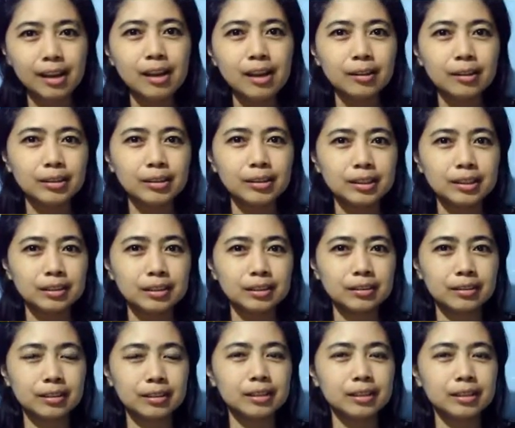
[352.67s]
Consider
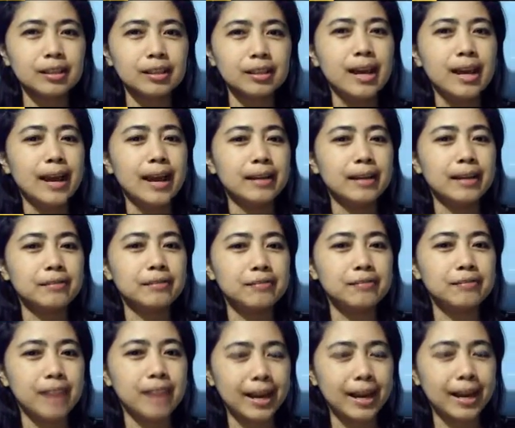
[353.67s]
their
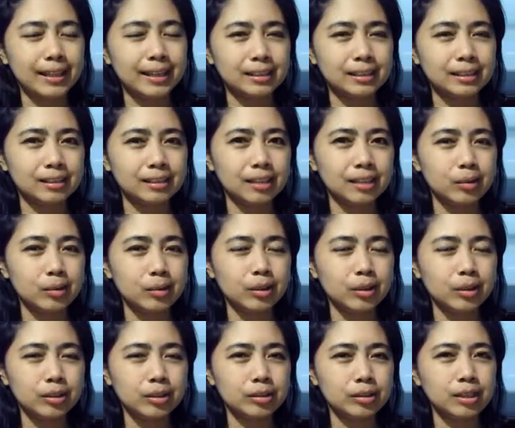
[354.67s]
advice. Okay, we are
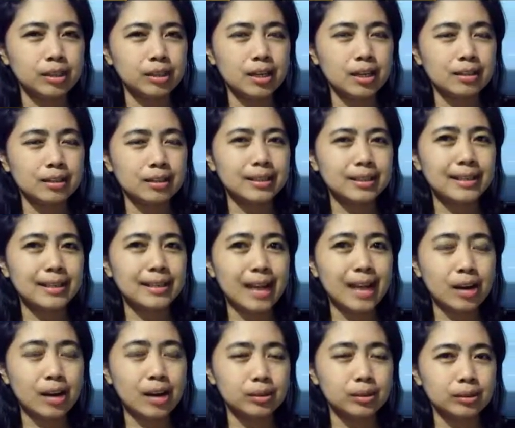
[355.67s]
using here the
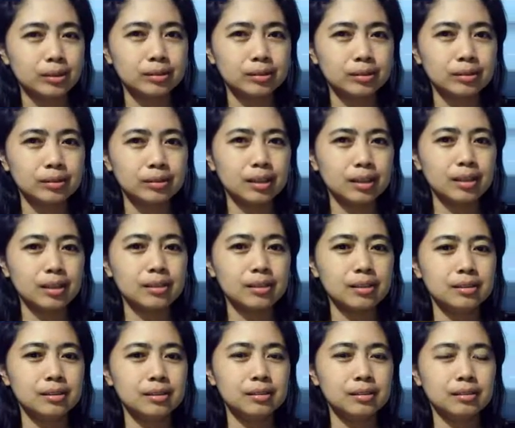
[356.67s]
noun. Okay,
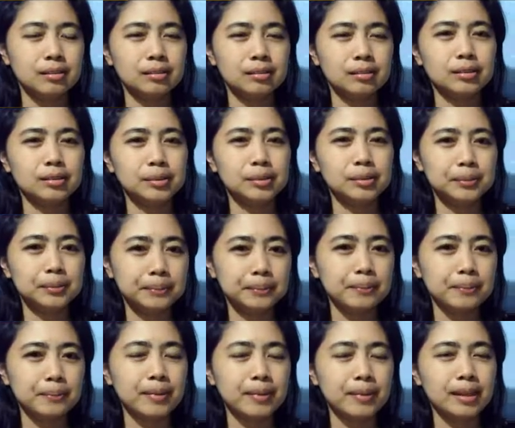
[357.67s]
so
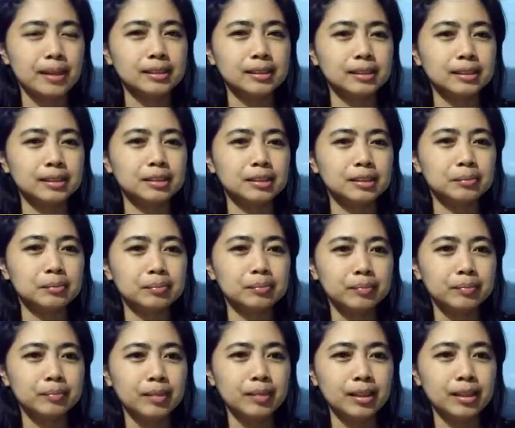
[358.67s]
yes,
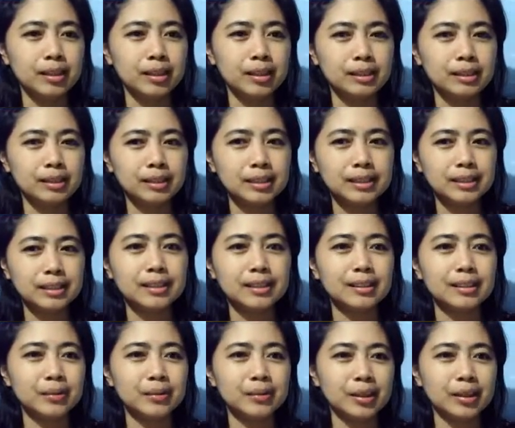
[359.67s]
it's easy
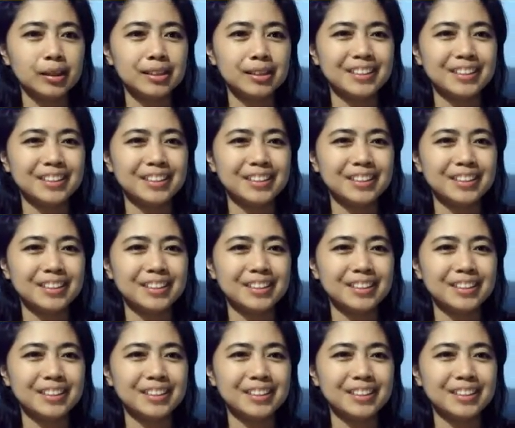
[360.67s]
that way.